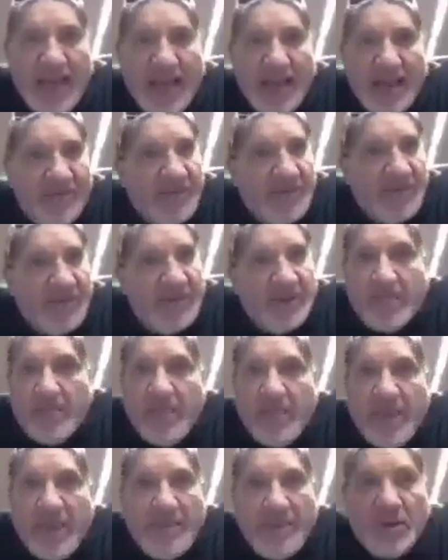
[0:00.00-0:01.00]
the
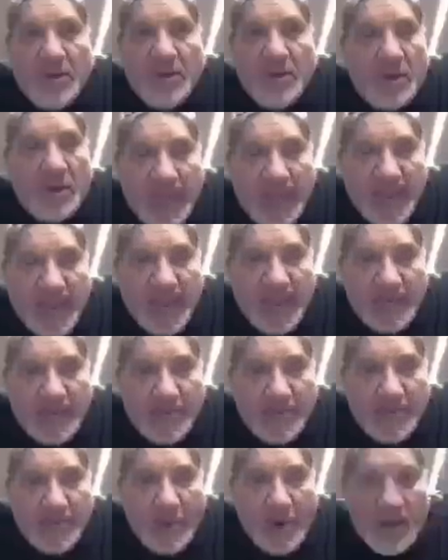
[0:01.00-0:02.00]
elephant are maybe not
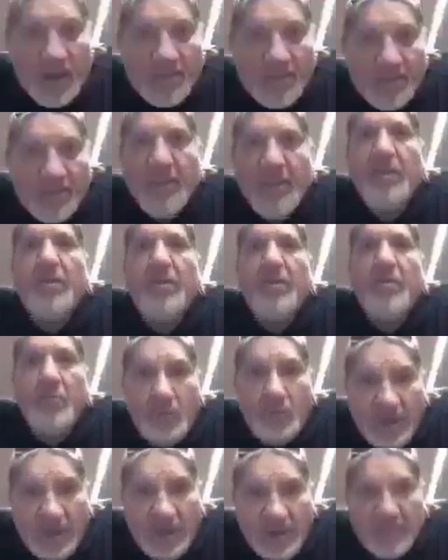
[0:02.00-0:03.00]
there anymore,
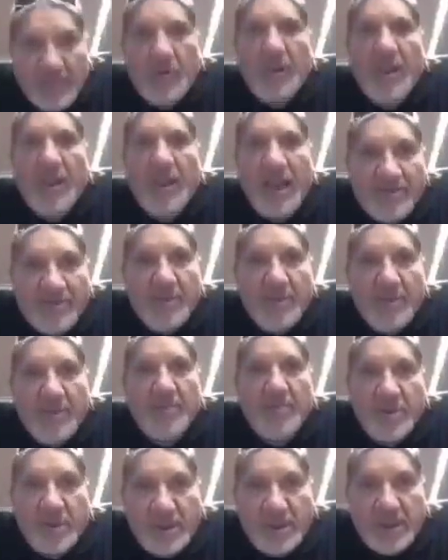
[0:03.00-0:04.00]
we will
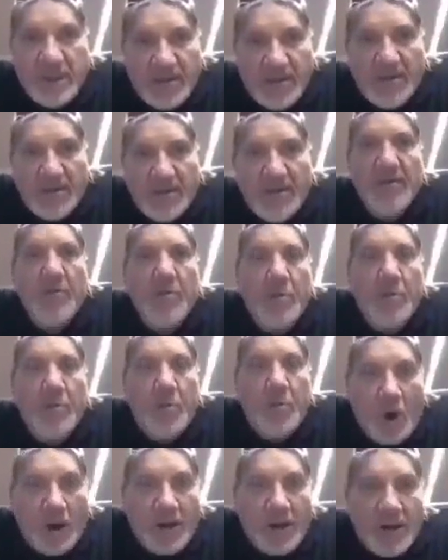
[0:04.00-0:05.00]
have them still
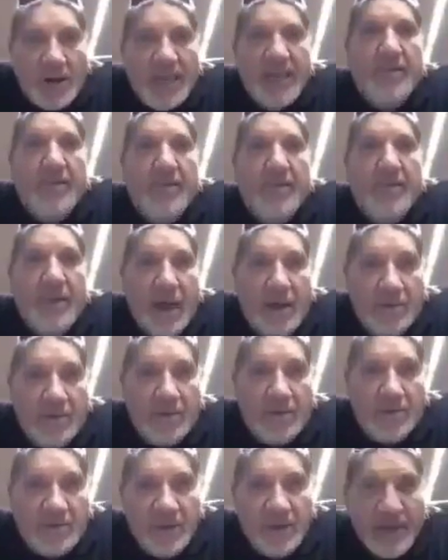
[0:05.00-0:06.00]
walking
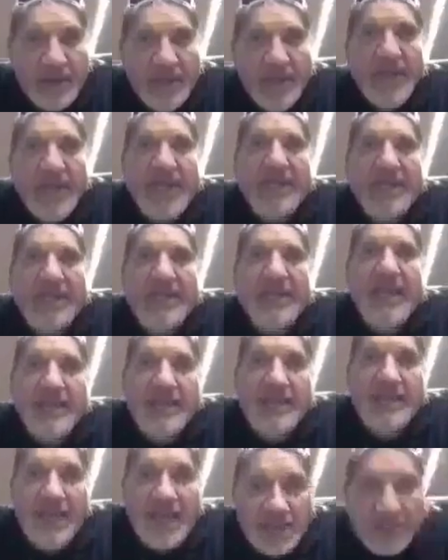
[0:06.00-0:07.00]
around
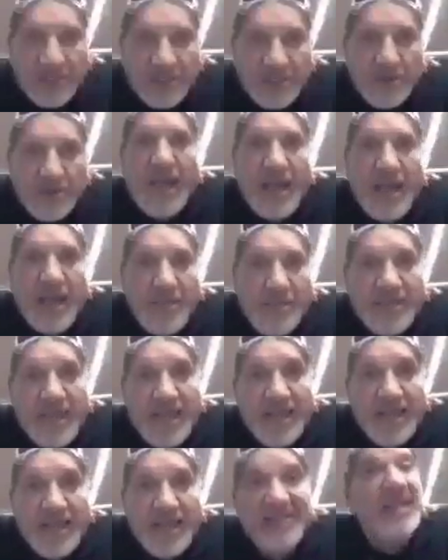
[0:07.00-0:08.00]
in their natural
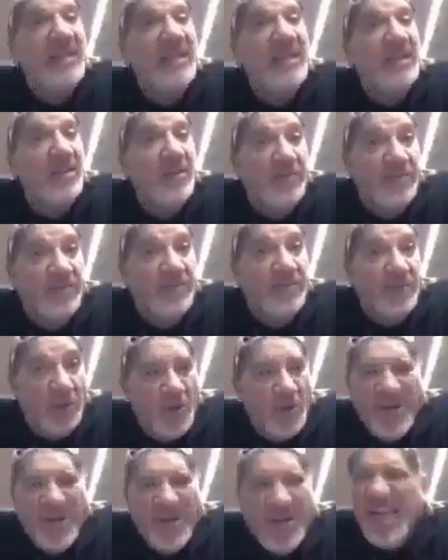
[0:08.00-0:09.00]
habitat in the
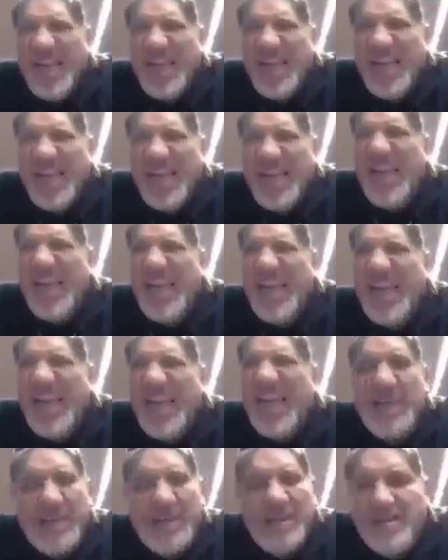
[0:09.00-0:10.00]

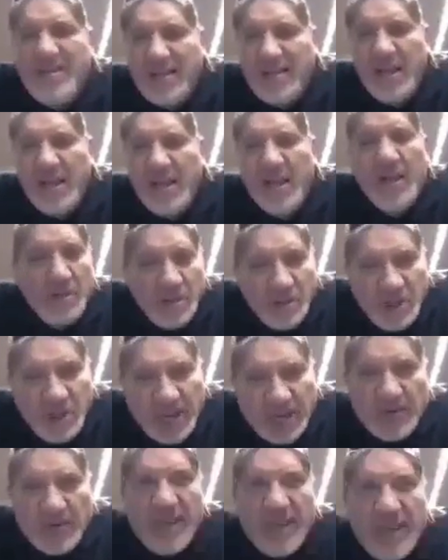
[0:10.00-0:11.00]
view. And
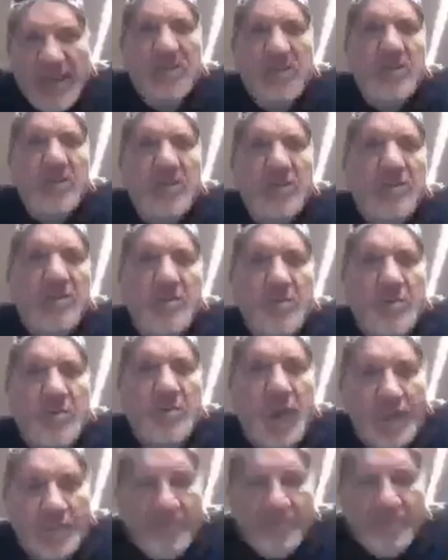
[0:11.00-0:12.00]
that means that
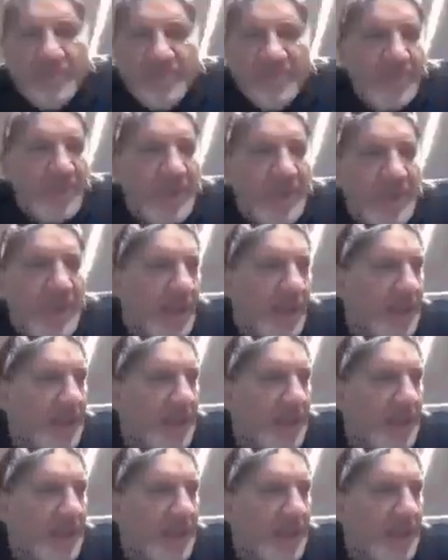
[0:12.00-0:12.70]
generations to